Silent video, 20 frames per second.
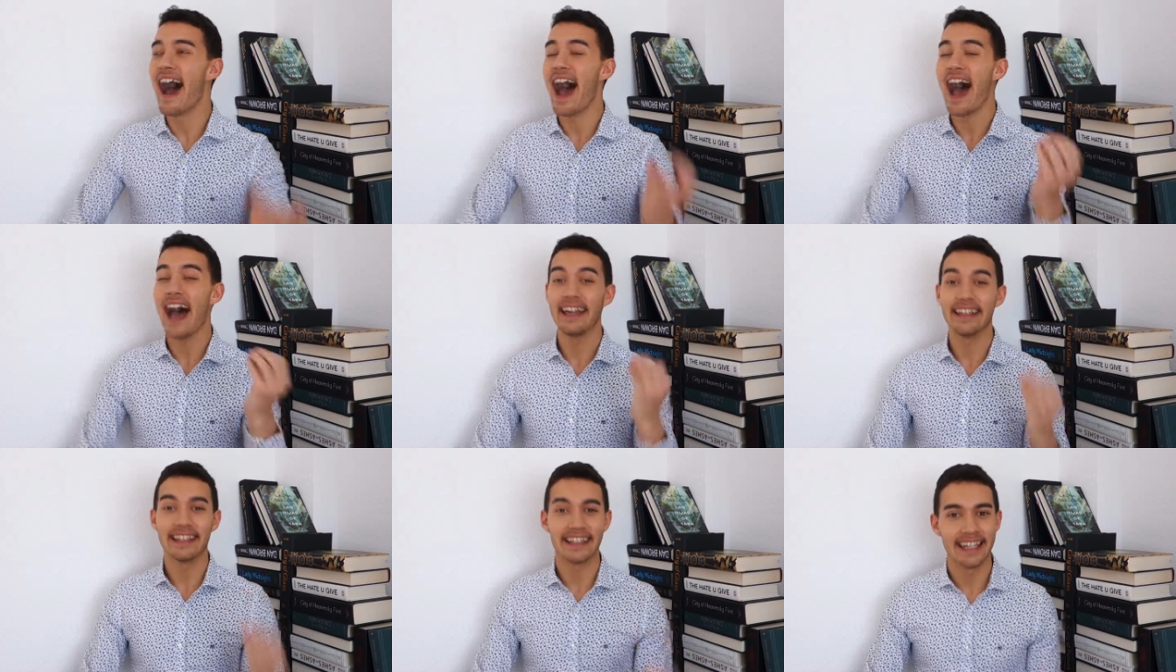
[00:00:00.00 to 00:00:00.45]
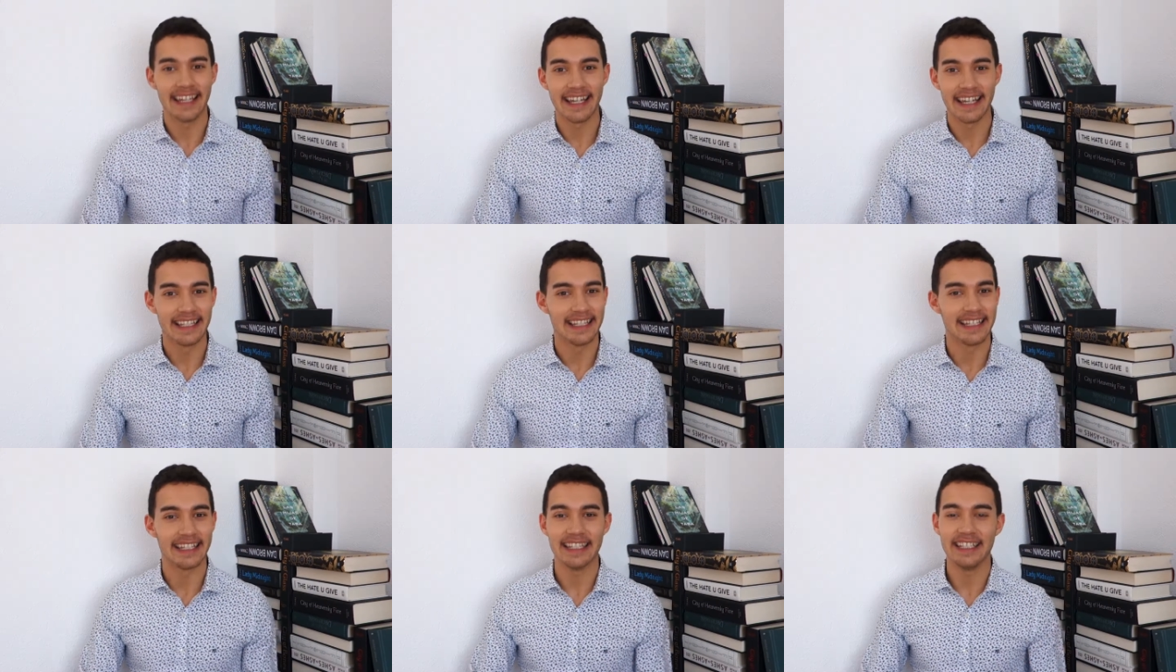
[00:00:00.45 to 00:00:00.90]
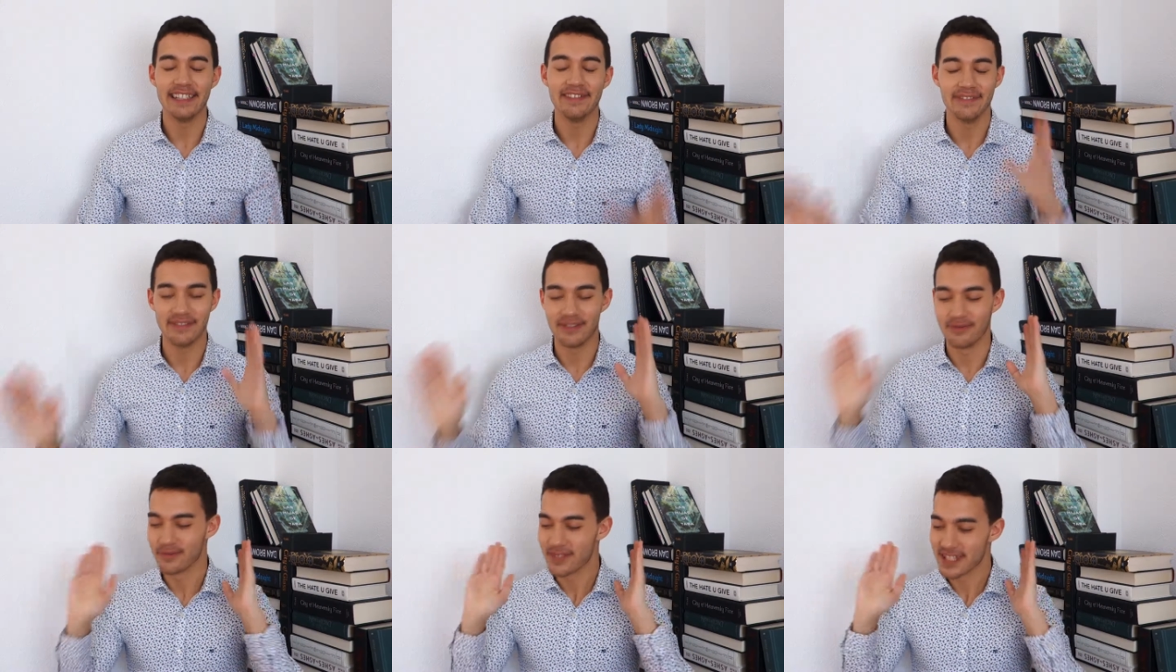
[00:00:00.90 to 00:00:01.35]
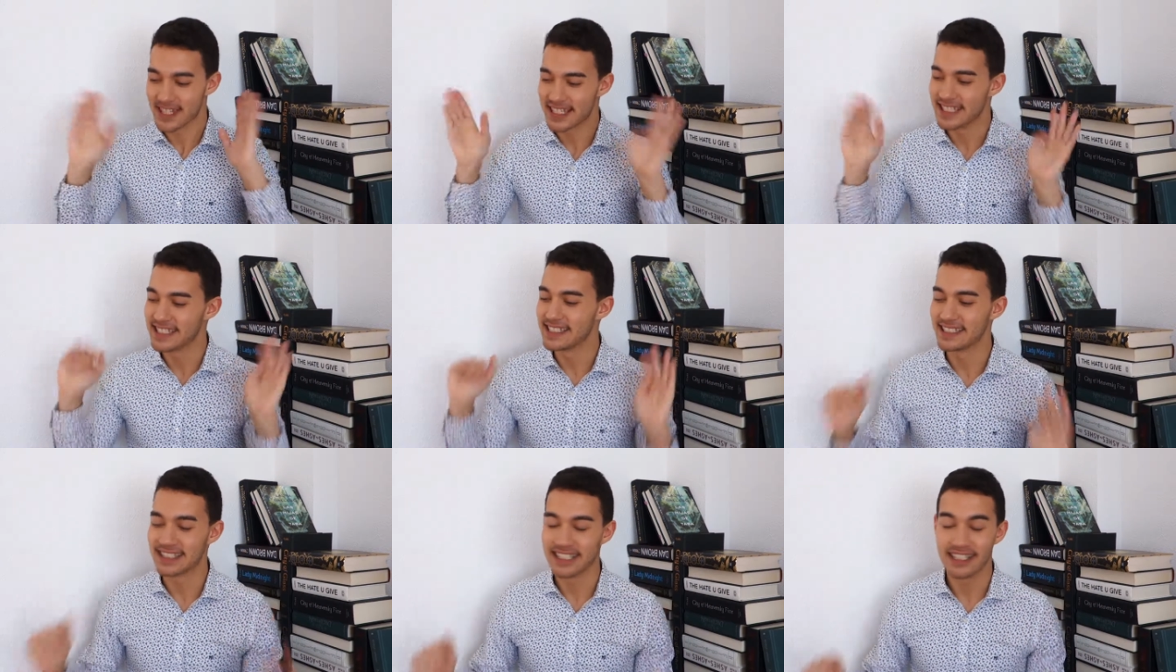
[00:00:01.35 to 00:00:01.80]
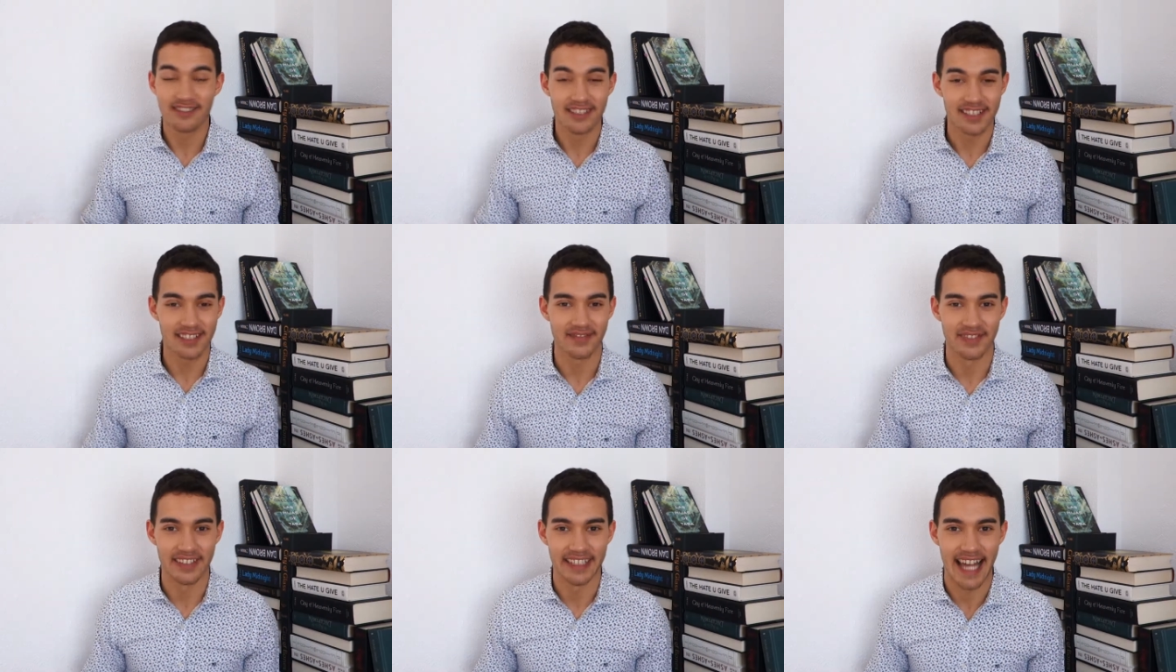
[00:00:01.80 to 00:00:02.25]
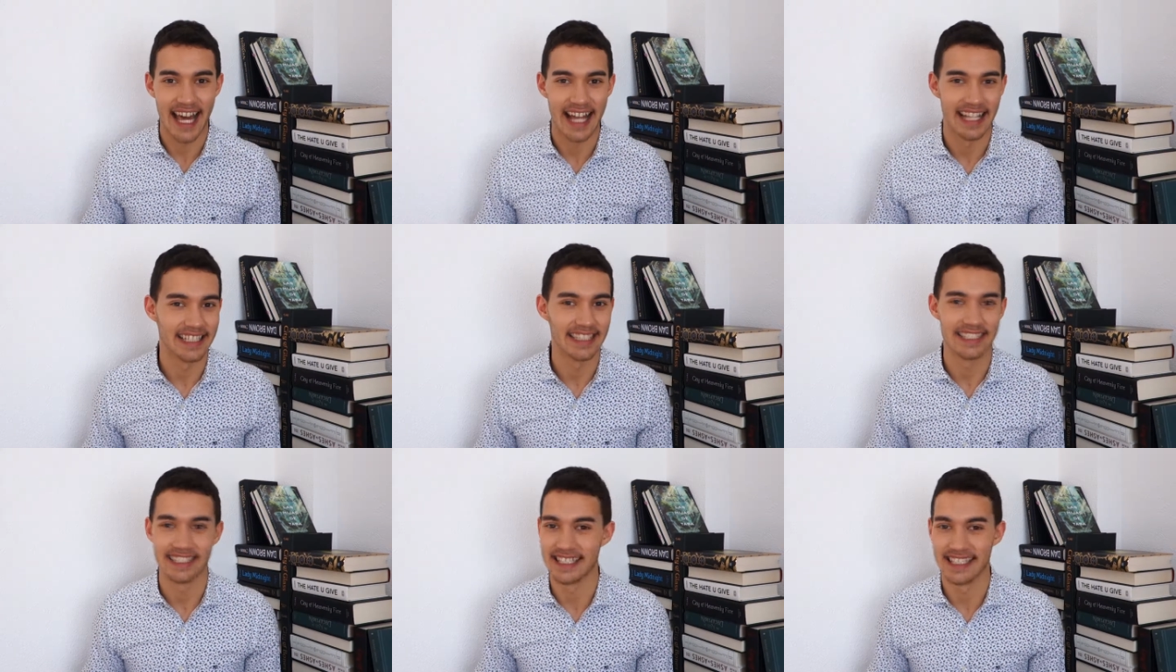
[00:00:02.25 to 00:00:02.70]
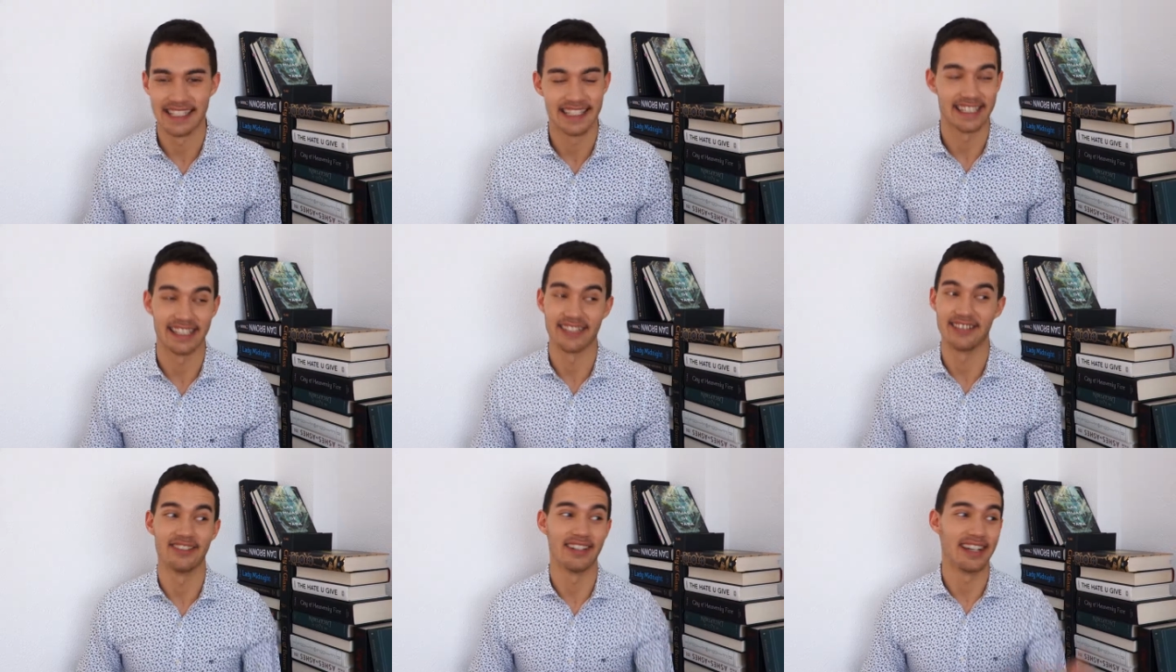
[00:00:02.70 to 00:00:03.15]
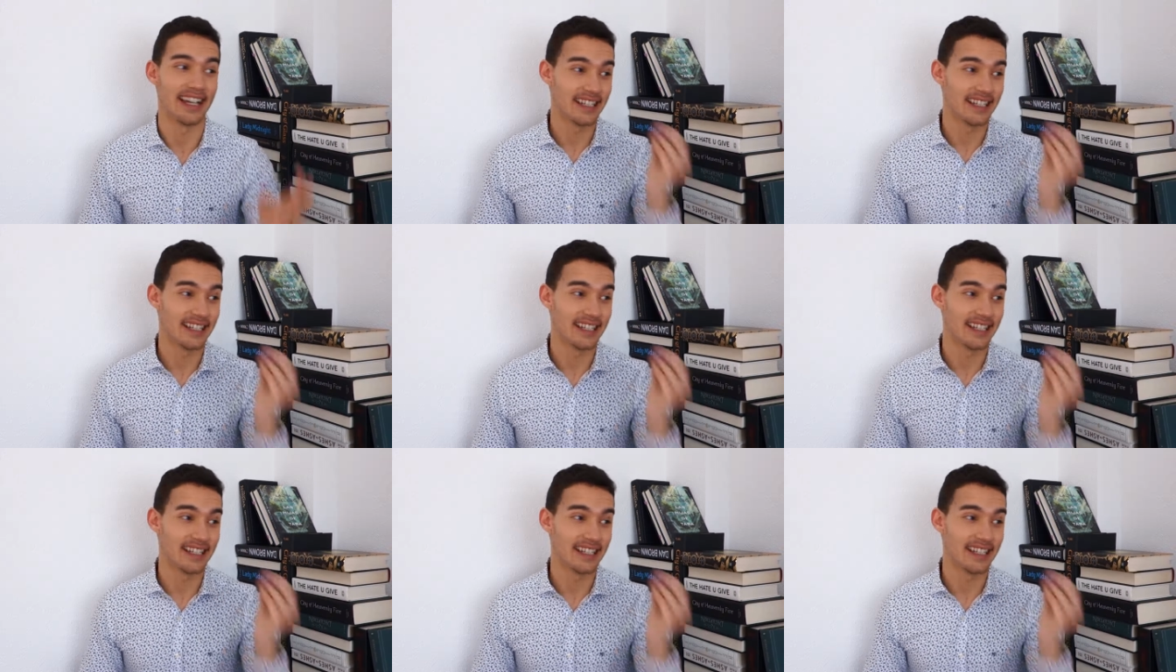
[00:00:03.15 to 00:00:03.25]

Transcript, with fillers: I can't even with this series finales this year.